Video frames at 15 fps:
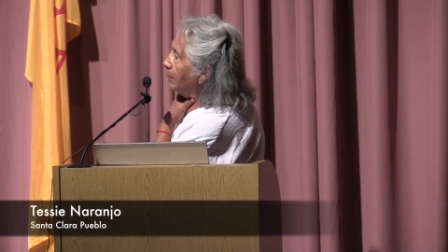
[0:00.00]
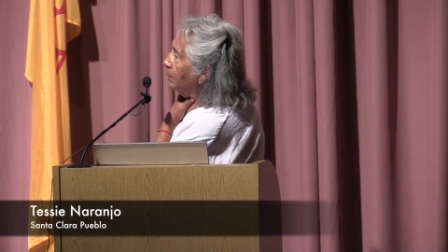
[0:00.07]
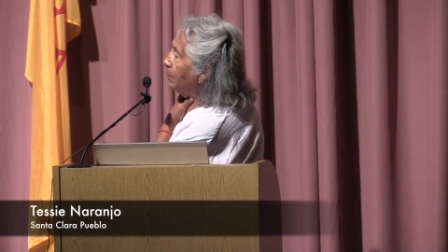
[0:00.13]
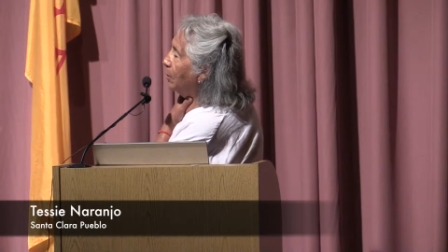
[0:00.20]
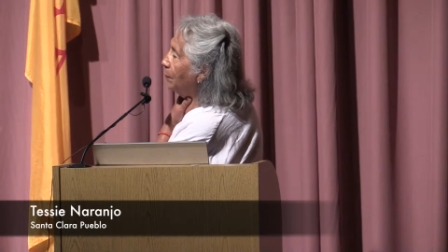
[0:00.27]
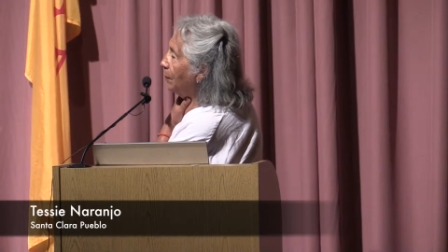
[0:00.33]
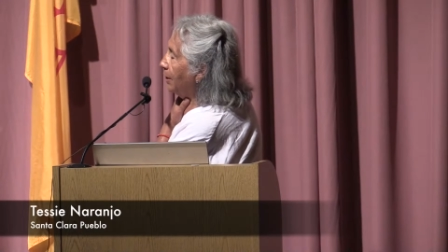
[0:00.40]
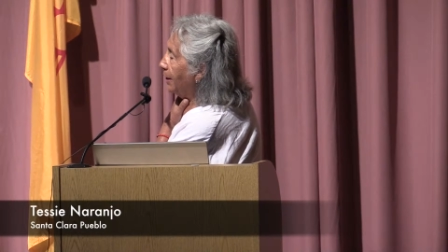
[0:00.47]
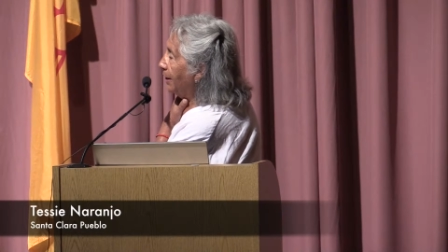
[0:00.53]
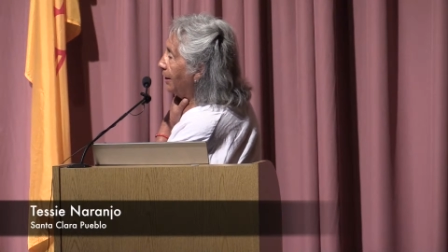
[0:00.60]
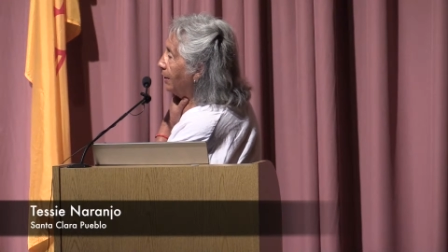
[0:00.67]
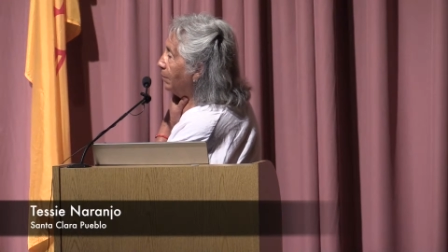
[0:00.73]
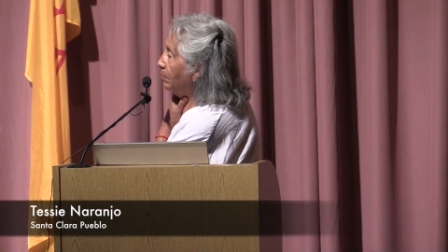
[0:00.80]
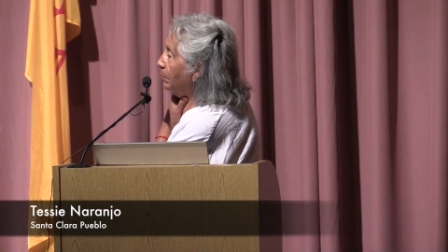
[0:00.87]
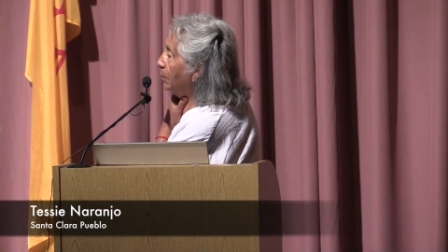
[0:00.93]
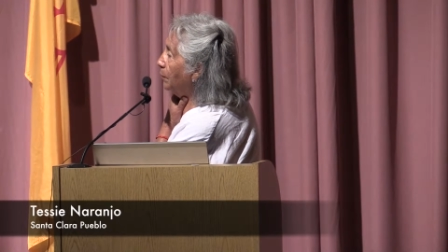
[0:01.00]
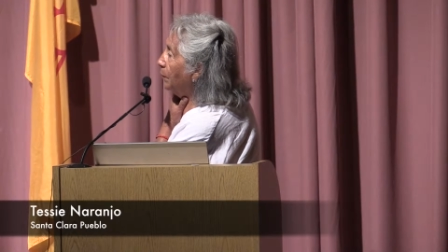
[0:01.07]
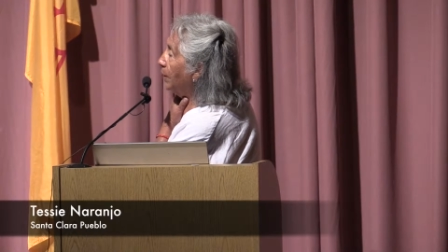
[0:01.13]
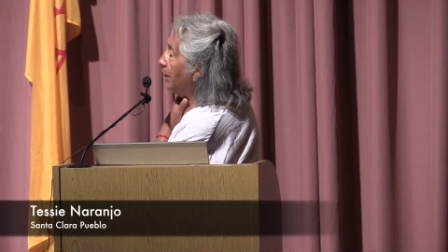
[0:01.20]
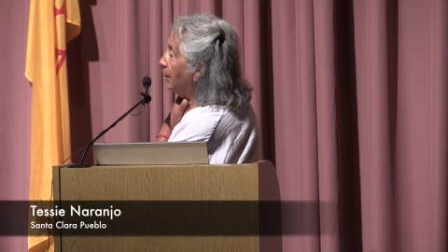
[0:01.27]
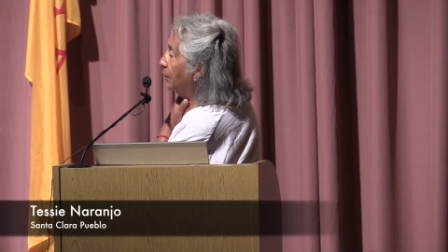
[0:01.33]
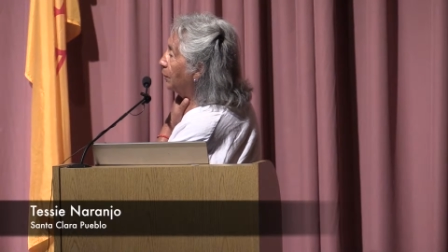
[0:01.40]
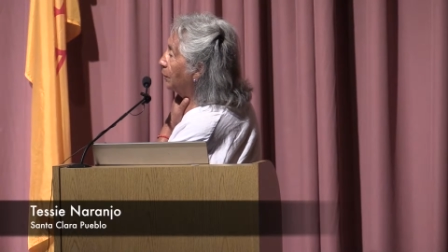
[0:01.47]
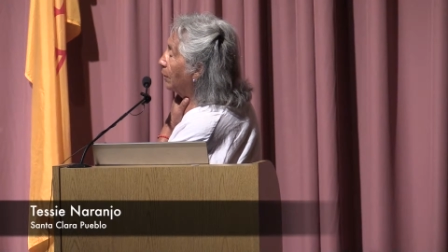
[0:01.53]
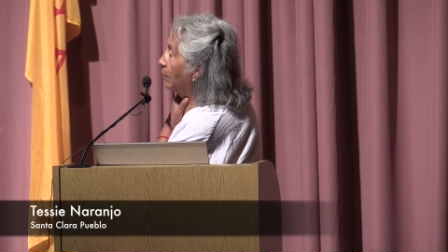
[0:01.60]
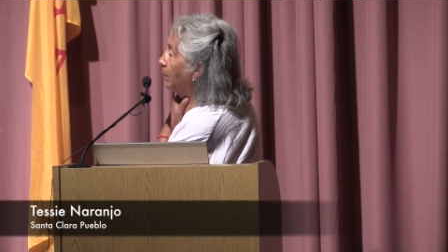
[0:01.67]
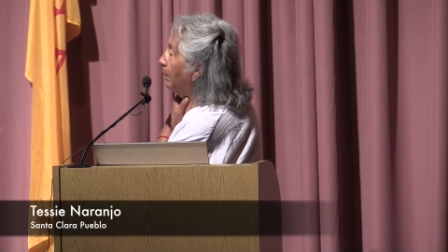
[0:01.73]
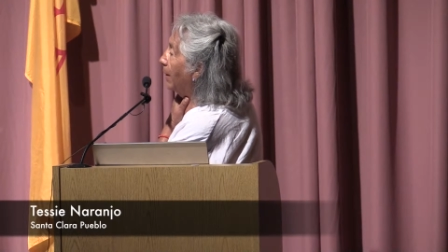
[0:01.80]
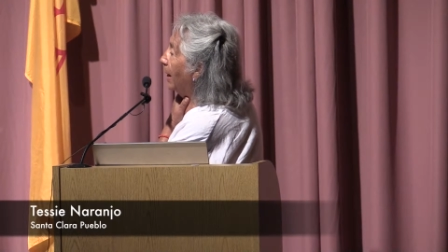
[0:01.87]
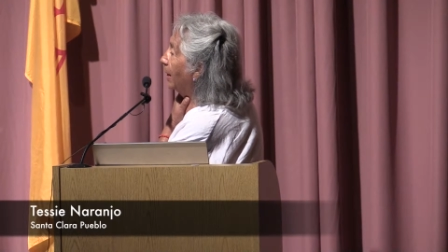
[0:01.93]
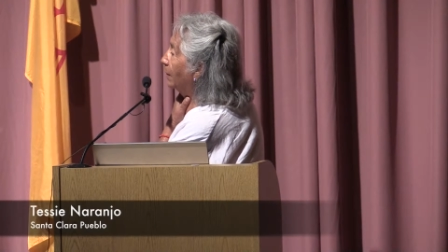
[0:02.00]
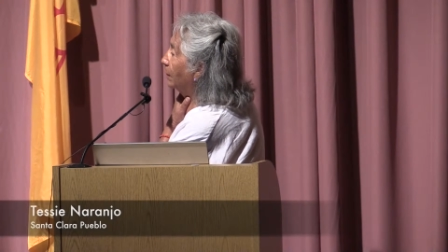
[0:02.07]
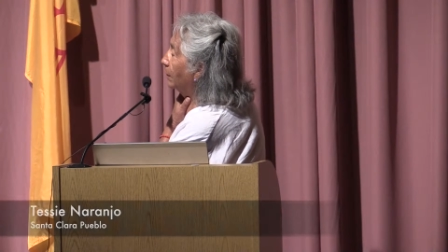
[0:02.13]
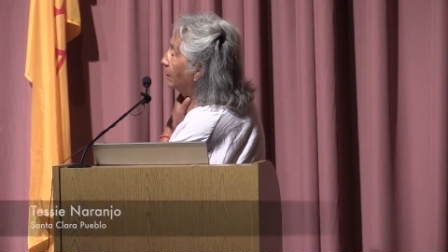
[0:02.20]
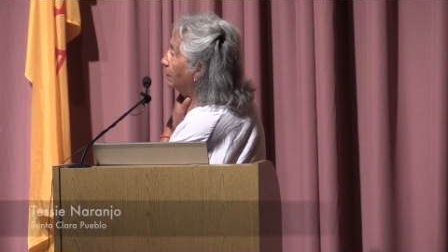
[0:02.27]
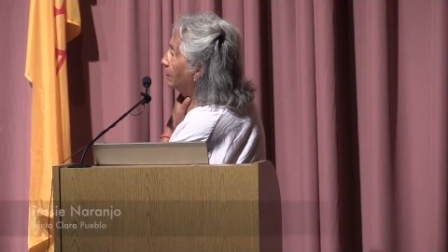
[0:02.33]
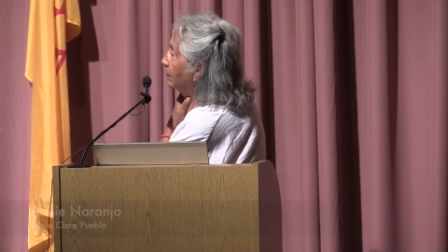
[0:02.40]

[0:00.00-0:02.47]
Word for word: Marie, Marie, you're about